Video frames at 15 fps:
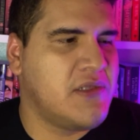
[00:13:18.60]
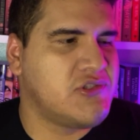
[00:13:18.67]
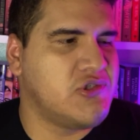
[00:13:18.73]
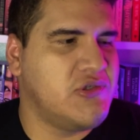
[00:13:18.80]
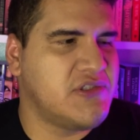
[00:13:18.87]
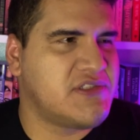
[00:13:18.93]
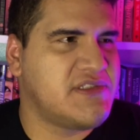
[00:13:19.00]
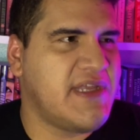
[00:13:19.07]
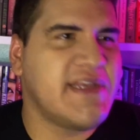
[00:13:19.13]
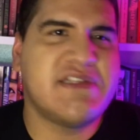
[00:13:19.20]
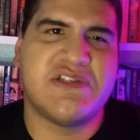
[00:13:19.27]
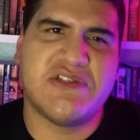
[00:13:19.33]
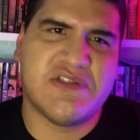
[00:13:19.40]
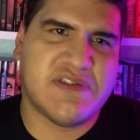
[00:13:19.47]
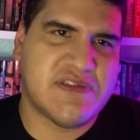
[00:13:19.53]
So it's
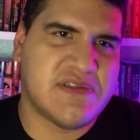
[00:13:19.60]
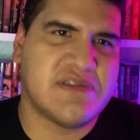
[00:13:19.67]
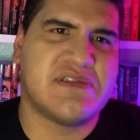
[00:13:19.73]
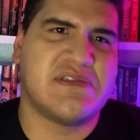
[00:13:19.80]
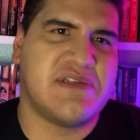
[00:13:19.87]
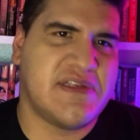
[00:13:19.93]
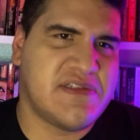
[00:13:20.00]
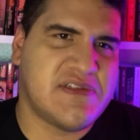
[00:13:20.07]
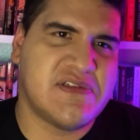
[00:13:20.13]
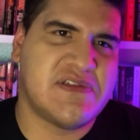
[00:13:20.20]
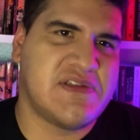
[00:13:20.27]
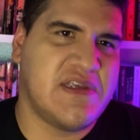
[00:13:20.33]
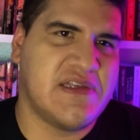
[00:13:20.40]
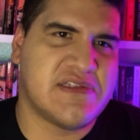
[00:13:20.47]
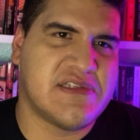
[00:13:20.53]
nice to
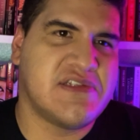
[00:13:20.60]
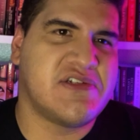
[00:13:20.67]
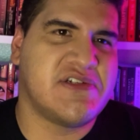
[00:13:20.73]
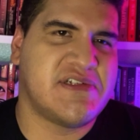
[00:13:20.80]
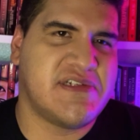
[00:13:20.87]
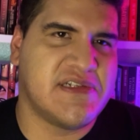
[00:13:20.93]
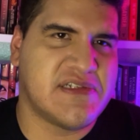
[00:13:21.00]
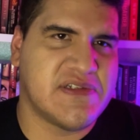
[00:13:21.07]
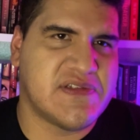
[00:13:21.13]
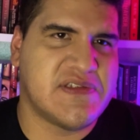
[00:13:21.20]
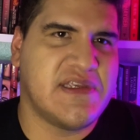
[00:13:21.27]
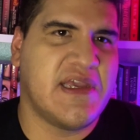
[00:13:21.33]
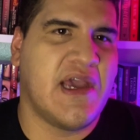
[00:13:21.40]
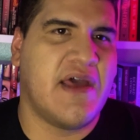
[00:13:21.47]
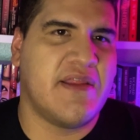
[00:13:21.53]
see, it's interesting to
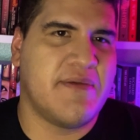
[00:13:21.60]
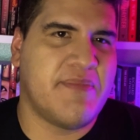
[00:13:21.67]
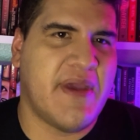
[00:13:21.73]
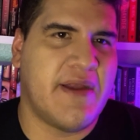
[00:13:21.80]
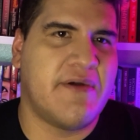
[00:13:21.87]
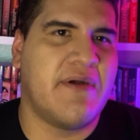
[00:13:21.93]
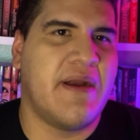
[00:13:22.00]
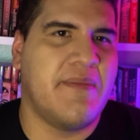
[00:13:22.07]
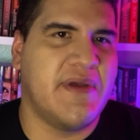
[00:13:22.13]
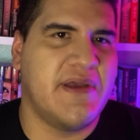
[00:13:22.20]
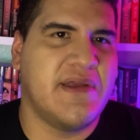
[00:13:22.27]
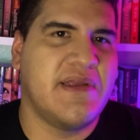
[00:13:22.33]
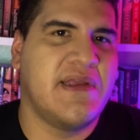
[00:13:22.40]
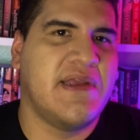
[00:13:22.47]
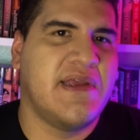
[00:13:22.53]
see how the
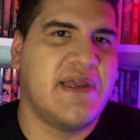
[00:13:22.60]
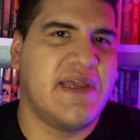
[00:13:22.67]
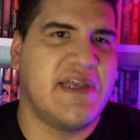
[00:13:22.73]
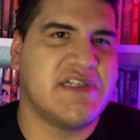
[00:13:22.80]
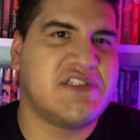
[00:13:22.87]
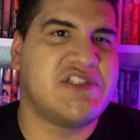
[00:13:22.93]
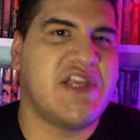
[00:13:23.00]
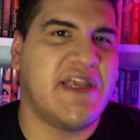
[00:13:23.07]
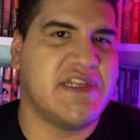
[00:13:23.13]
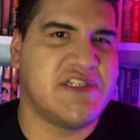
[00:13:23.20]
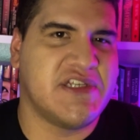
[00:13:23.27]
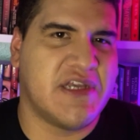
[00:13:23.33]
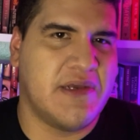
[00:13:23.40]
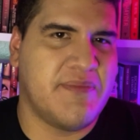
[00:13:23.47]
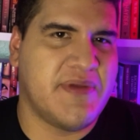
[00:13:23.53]
panorama is
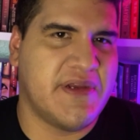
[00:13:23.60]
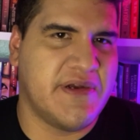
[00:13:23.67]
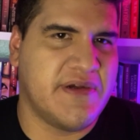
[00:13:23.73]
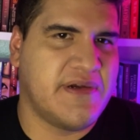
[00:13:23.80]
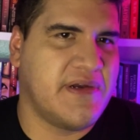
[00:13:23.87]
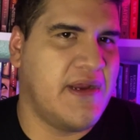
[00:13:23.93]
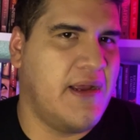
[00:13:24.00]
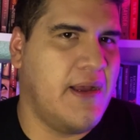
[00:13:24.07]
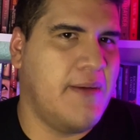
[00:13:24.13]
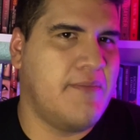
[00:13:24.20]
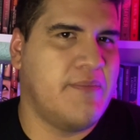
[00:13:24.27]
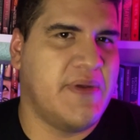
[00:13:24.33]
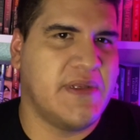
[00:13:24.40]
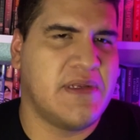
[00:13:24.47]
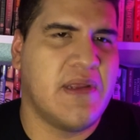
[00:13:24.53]
changing up here.
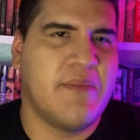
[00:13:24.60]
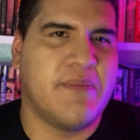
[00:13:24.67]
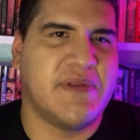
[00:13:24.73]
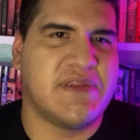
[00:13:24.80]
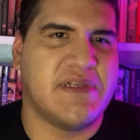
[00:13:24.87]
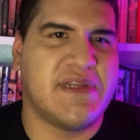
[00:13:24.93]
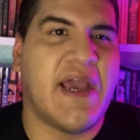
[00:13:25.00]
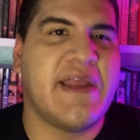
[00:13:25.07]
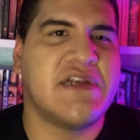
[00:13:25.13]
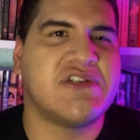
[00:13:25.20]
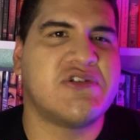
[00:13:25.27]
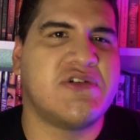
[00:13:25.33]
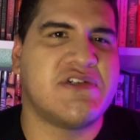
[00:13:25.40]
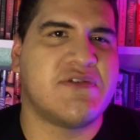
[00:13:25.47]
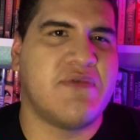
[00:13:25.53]
But the
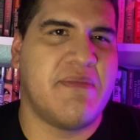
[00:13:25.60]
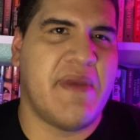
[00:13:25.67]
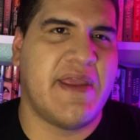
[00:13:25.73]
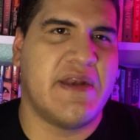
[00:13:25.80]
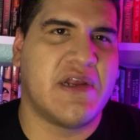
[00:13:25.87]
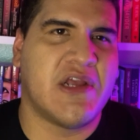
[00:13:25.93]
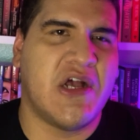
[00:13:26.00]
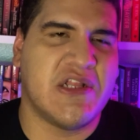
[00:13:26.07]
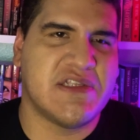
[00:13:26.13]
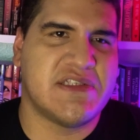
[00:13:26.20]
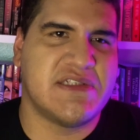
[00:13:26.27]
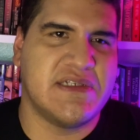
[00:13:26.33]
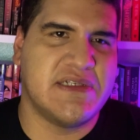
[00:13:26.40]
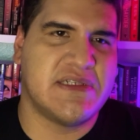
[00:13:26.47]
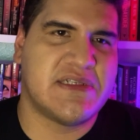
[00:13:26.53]
dinosaurs remain a
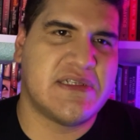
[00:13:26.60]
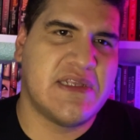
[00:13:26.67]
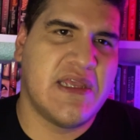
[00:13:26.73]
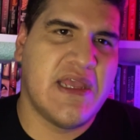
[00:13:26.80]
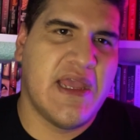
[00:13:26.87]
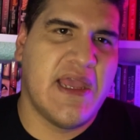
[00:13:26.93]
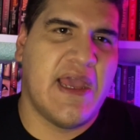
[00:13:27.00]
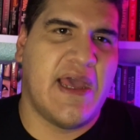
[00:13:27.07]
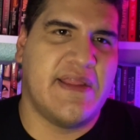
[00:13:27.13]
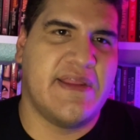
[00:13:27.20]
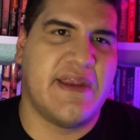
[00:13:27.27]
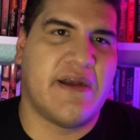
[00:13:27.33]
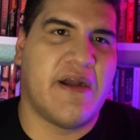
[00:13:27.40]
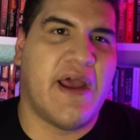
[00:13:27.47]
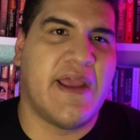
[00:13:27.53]
constant, and
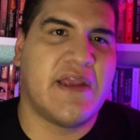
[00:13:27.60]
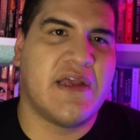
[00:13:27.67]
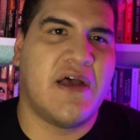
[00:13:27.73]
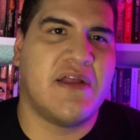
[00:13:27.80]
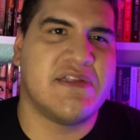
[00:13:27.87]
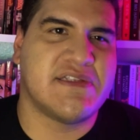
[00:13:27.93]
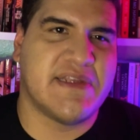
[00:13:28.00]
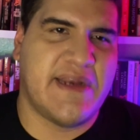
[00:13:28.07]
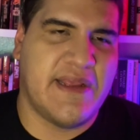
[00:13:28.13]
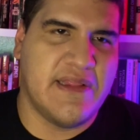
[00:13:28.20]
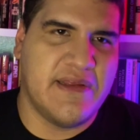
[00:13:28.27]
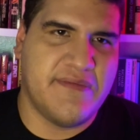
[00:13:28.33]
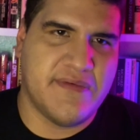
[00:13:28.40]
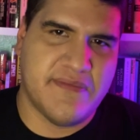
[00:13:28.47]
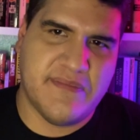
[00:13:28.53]
they are icons, and I
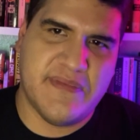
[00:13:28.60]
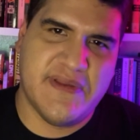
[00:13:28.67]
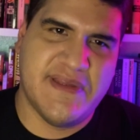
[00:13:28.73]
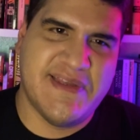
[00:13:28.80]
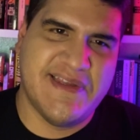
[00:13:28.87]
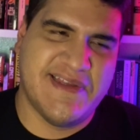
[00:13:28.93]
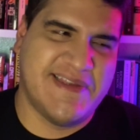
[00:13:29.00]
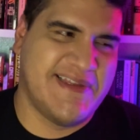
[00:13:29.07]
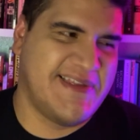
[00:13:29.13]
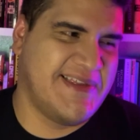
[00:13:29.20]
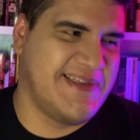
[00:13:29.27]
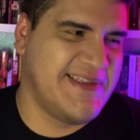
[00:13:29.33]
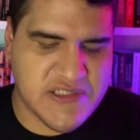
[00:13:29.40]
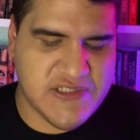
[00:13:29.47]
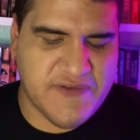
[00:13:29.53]
love
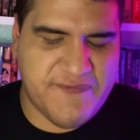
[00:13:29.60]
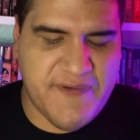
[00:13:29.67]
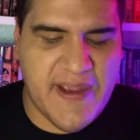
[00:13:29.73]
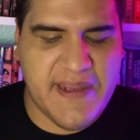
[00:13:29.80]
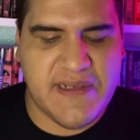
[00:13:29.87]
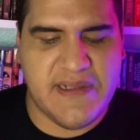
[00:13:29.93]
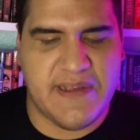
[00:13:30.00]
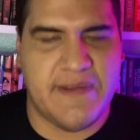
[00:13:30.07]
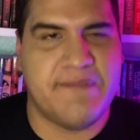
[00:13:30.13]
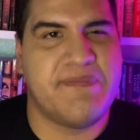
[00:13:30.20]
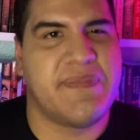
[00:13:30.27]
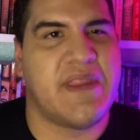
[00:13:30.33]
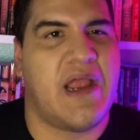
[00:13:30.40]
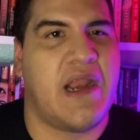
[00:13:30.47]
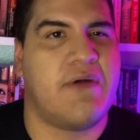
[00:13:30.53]
them. So finally,
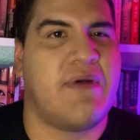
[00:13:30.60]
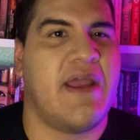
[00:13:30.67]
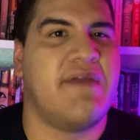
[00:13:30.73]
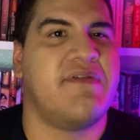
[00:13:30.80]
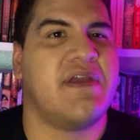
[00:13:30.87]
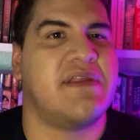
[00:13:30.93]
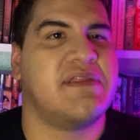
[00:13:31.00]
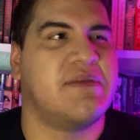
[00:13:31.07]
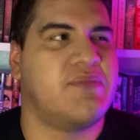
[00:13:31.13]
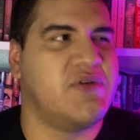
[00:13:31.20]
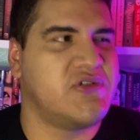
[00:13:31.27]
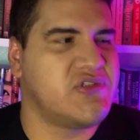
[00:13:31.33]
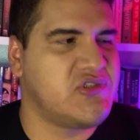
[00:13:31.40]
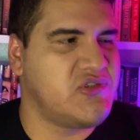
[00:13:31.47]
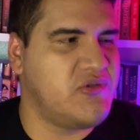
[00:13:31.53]
arriving at the
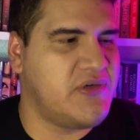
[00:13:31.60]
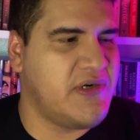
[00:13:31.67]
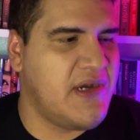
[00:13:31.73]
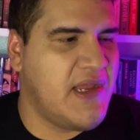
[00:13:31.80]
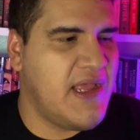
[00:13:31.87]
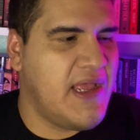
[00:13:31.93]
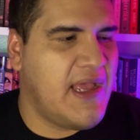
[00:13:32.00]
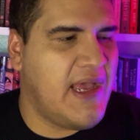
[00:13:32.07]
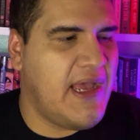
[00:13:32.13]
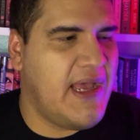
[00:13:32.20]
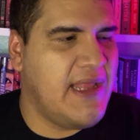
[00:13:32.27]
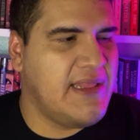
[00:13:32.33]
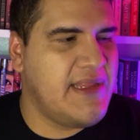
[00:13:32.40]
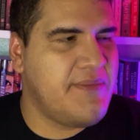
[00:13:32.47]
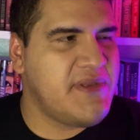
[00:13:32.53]
bookstore,
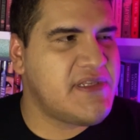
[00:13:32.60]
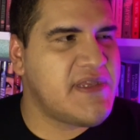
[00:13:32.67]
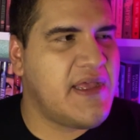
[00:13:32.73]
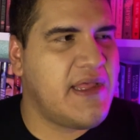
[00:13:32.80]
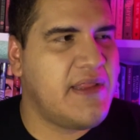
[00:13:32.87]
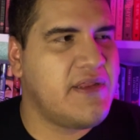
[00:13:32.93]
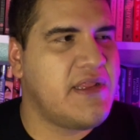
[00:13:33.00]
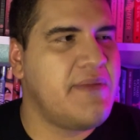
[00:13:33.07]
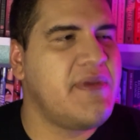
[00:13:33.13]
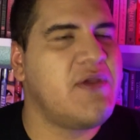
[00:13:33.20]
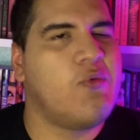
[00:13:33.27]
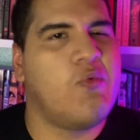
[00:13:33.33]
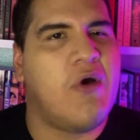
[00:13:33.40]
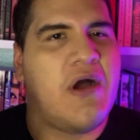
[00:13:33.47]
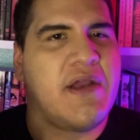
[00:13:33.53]
let me
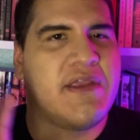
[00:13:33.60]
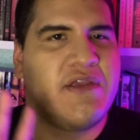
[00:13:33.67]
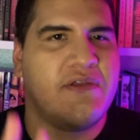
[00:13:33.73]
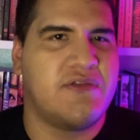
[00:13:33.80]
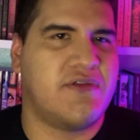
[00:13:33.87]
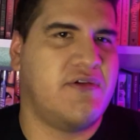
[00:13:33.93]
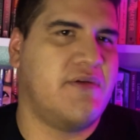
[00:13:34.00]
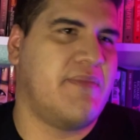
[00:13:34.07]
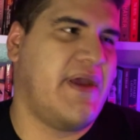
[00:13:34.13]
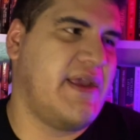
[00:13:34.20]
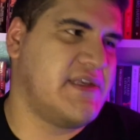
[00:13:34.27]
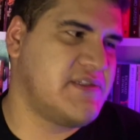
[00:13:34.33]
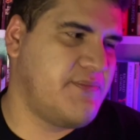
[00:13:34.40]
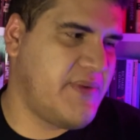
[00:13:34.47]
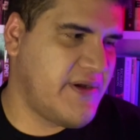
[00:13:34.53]
walk you through my
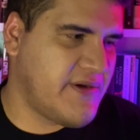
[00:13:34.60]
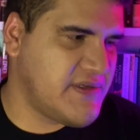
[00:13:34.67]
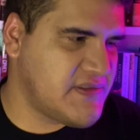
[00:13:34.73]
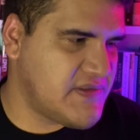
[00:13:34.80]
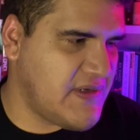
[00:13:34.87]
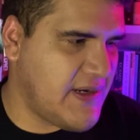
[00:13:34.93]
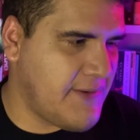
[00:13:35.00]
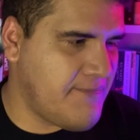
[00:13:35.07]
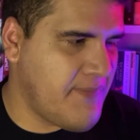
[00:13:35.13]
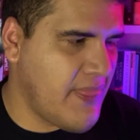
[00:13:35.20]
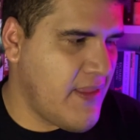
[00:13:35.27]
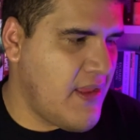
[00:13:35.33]
experience there.